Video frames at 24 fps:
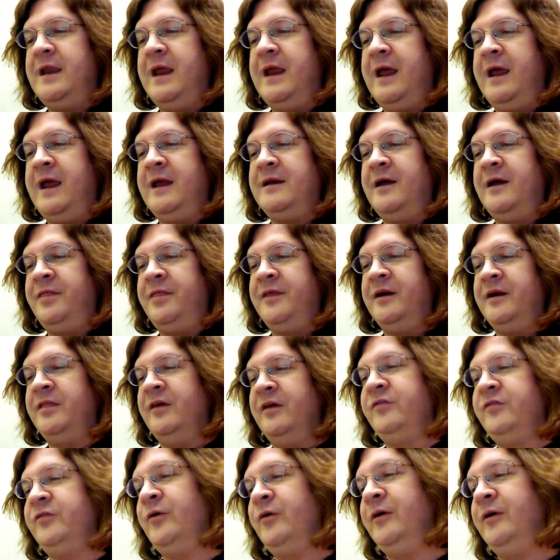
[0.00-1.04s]
Nay, nothing
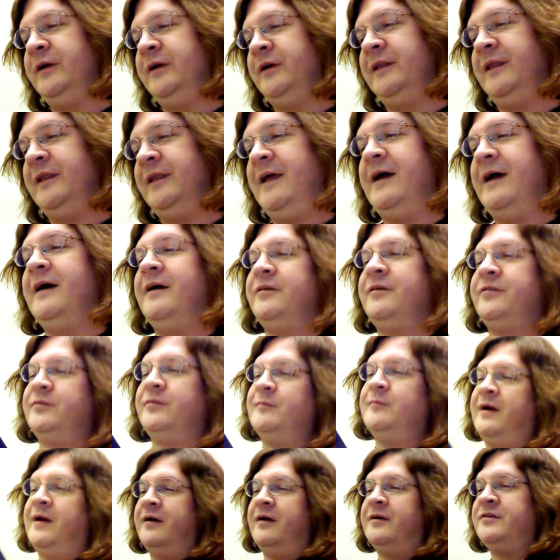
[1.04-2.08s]
of the sort,
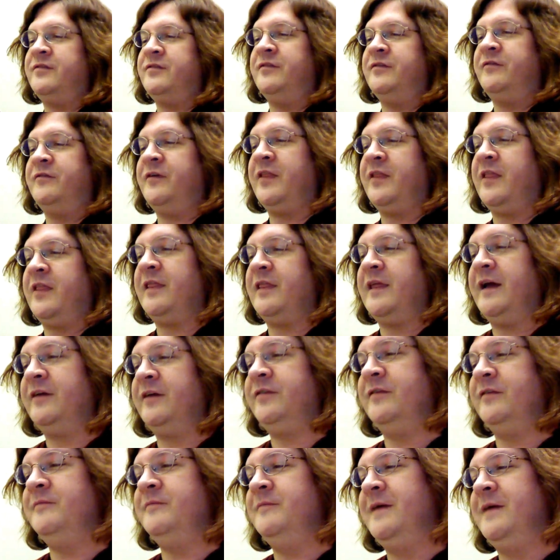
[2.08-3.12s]
lass. Marriage isn't for the
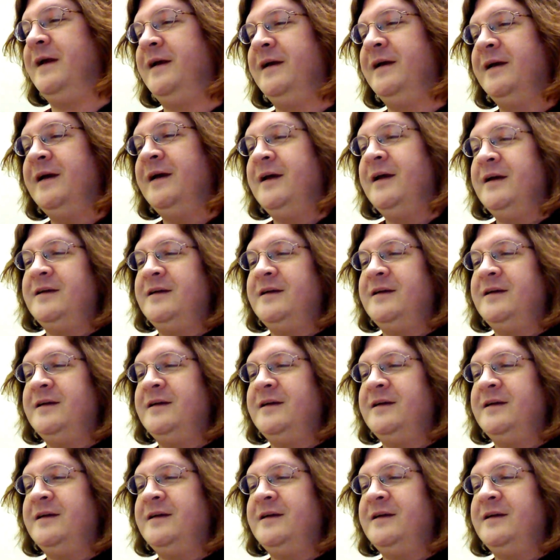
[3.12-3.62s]
likes of me.